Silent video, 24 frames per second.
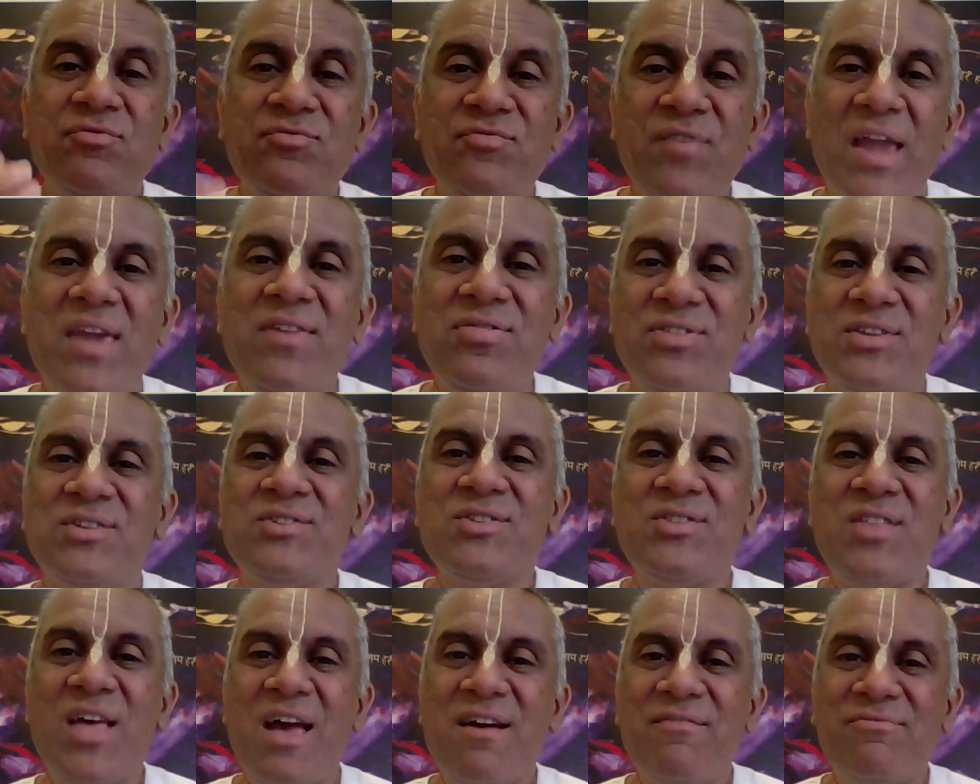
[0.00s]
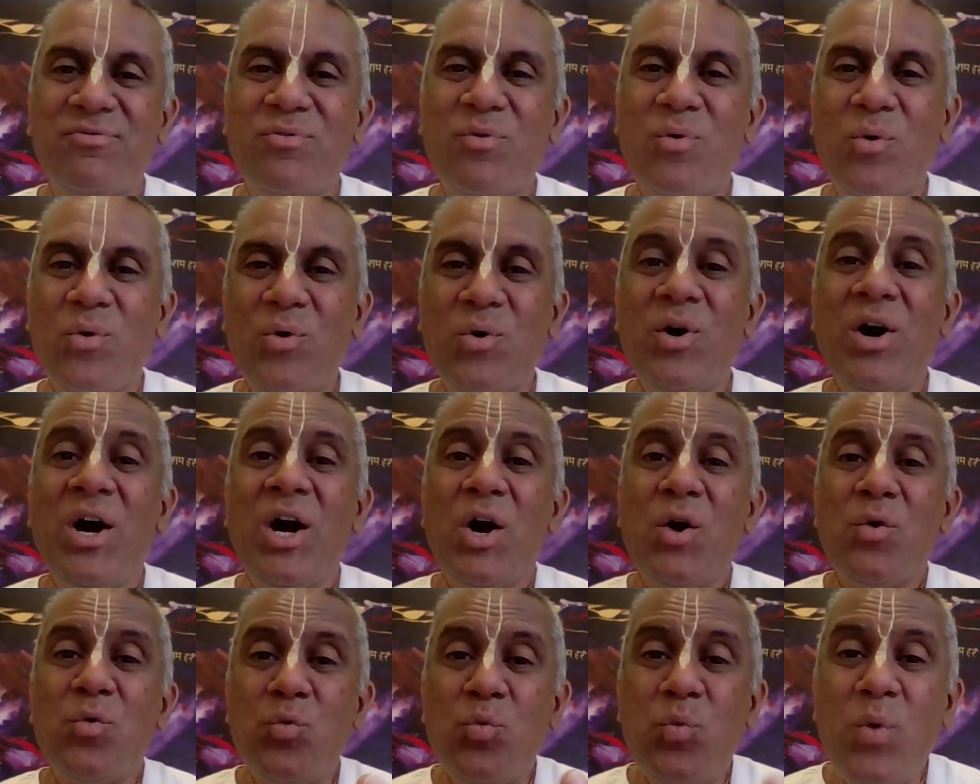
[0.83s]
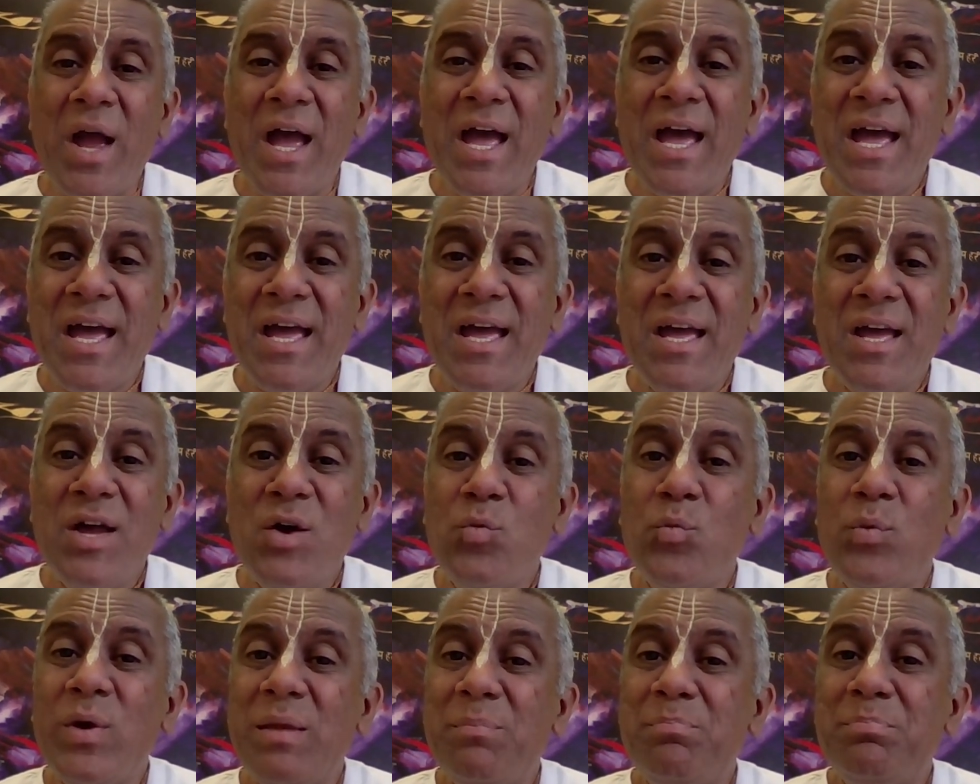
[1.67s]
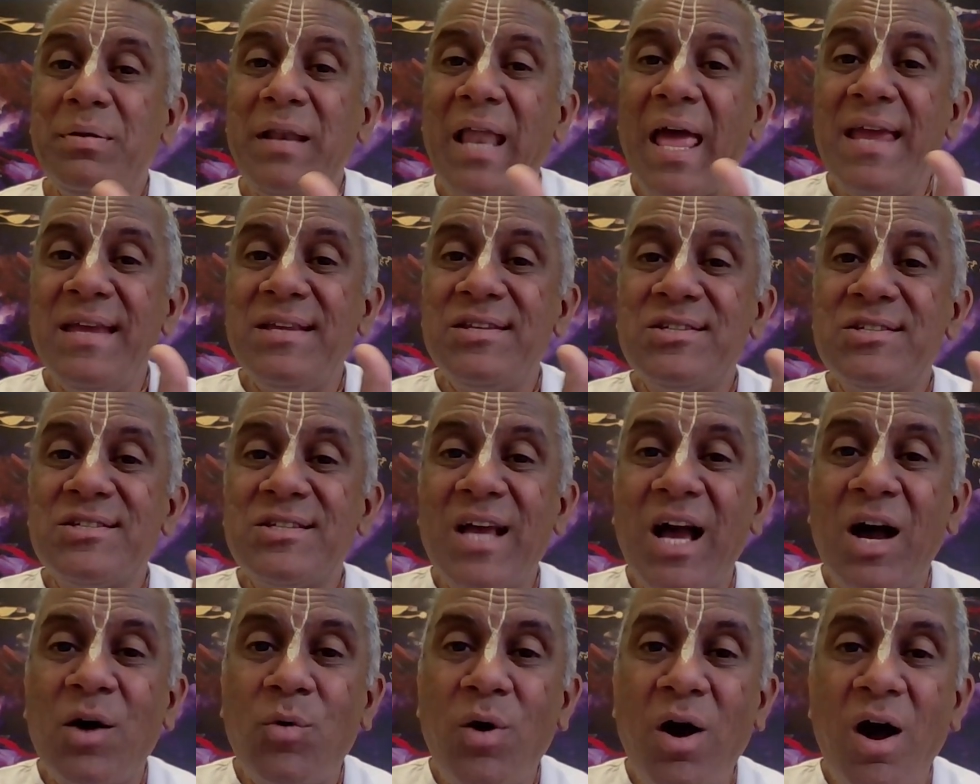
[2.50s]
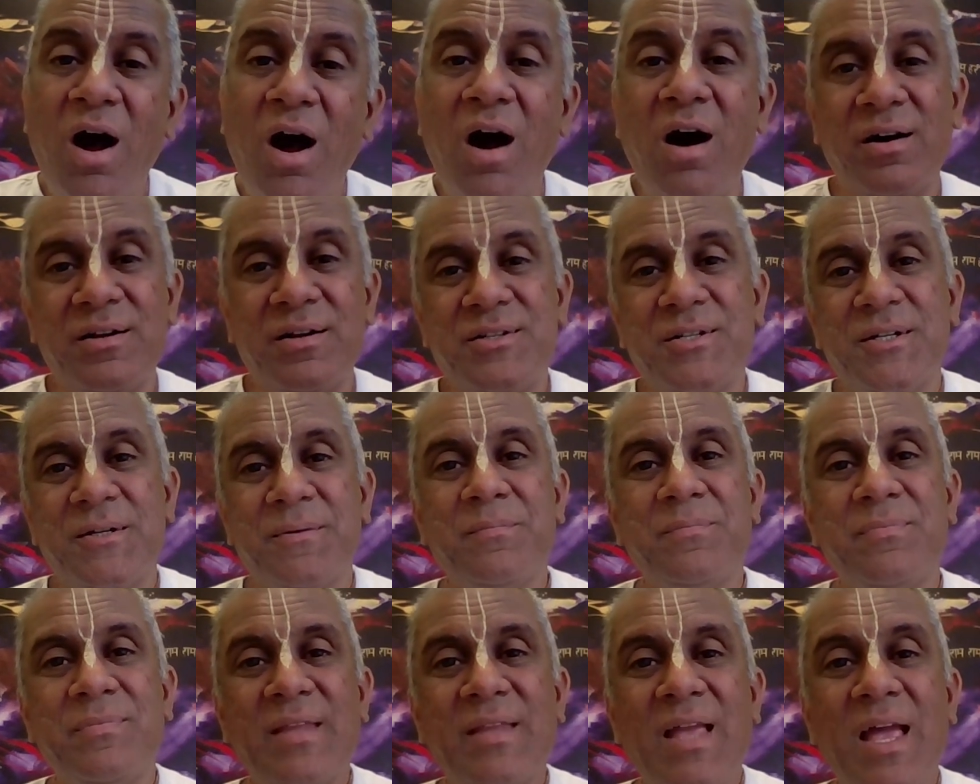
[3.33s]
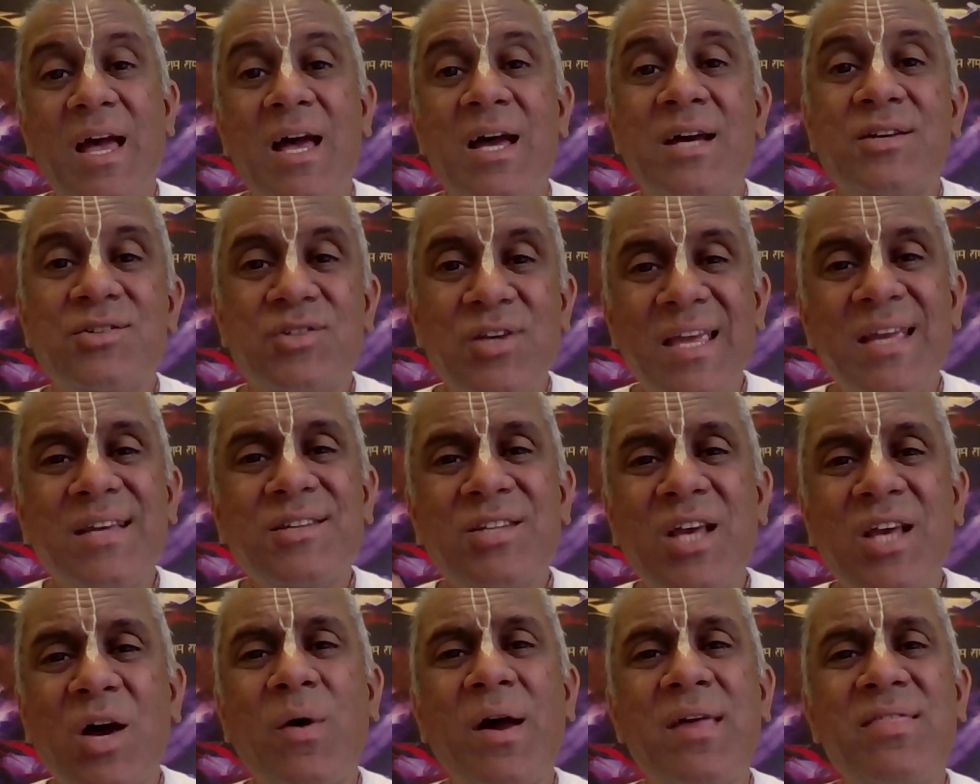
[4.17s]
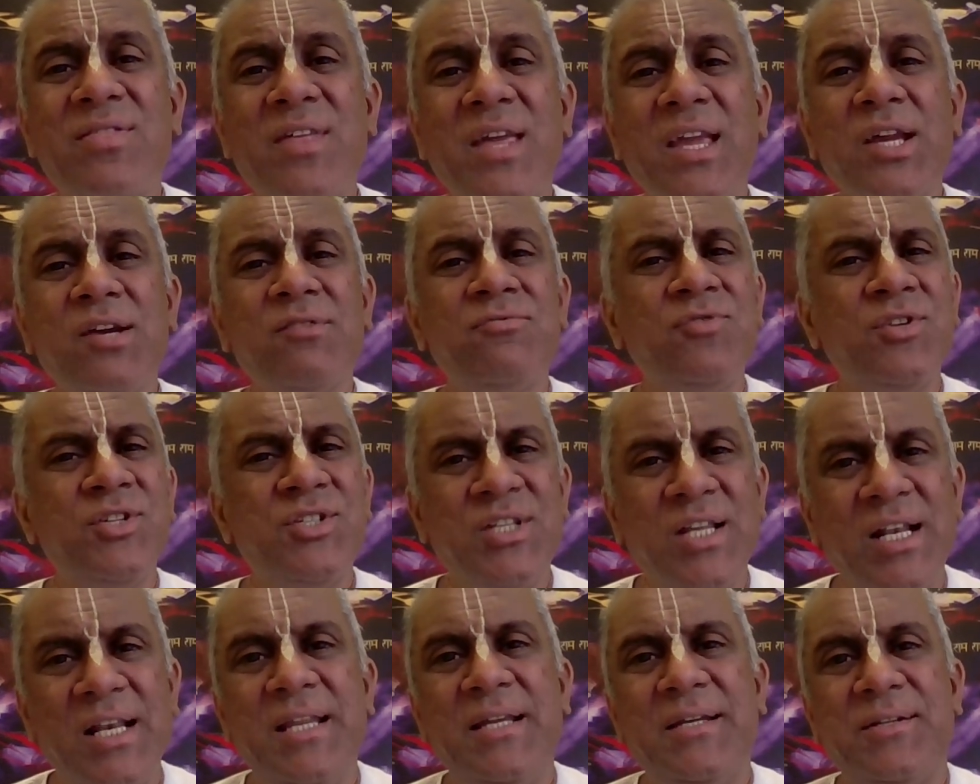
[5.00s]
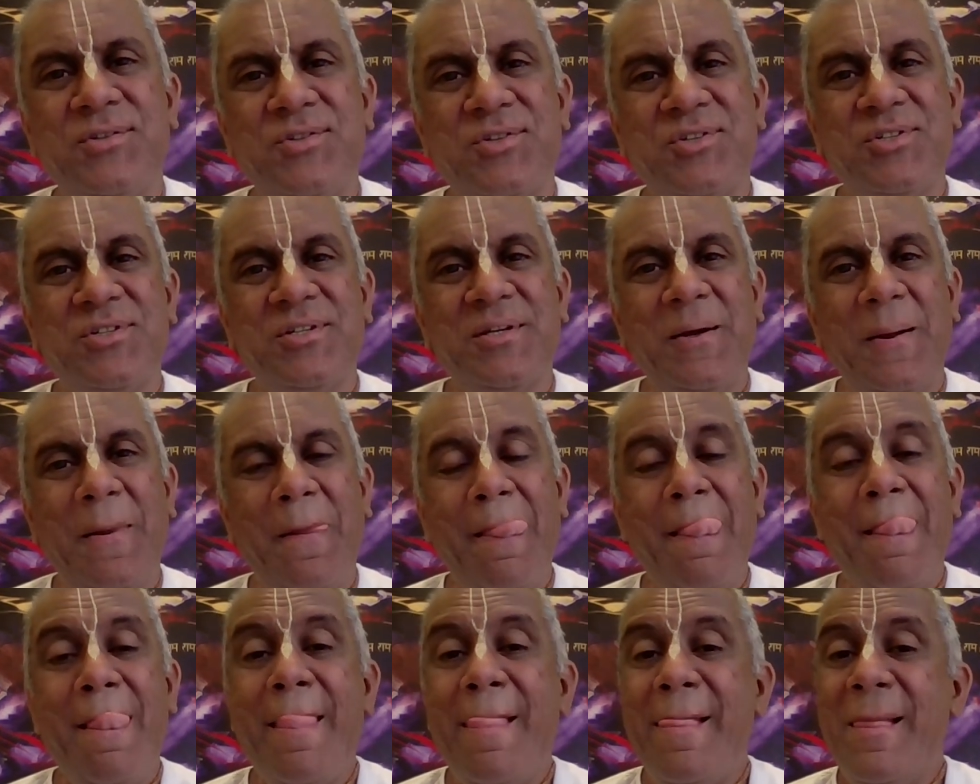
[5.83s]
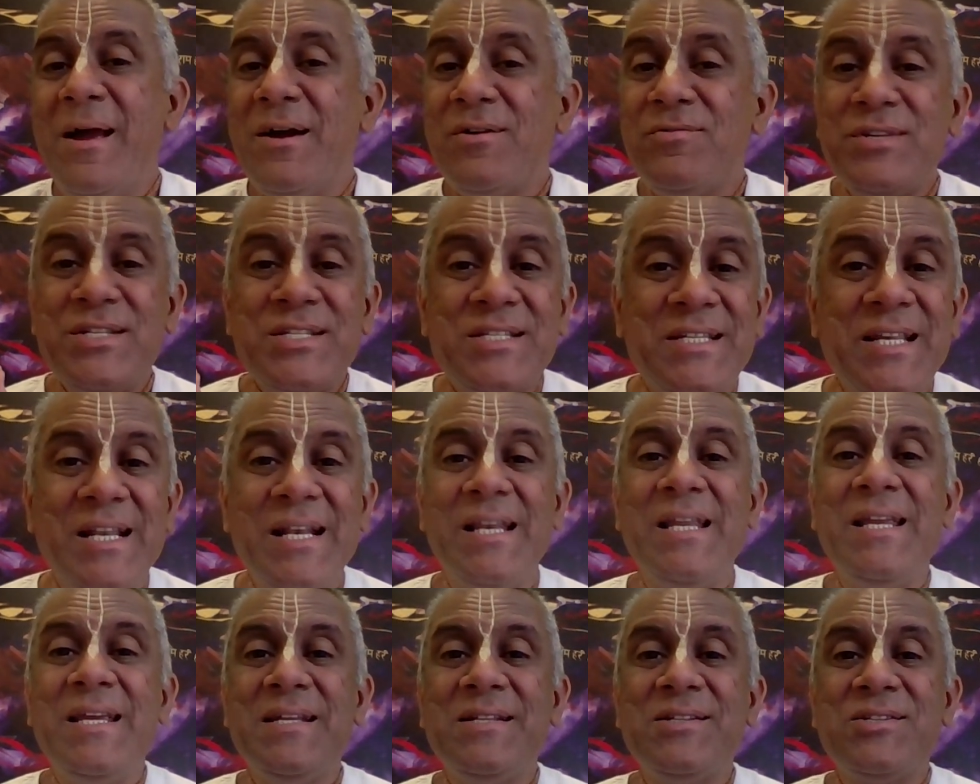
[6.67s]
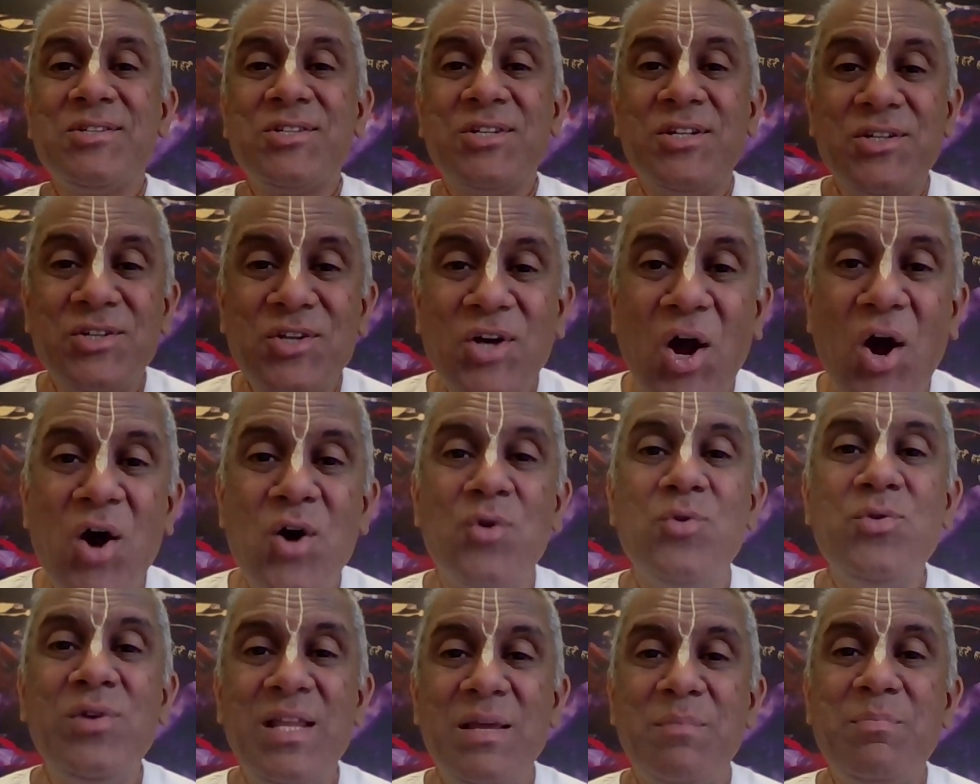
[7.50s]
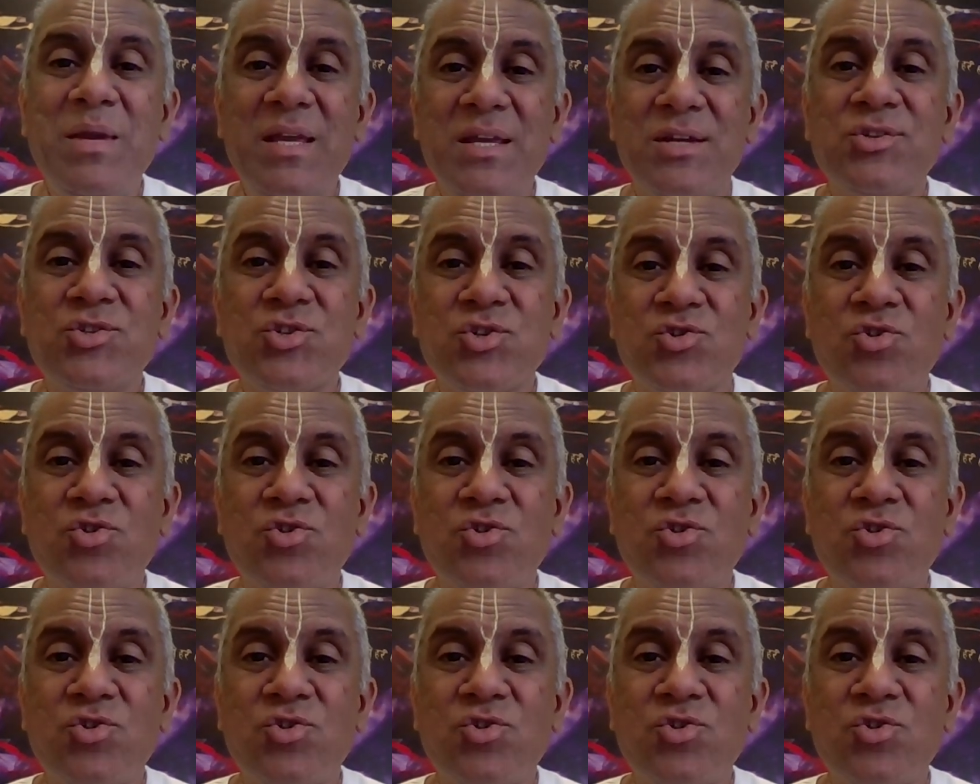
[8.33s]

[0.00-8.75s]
Faith is therefore where we place our heart. So here's how I think of resilience. Resilience can only be as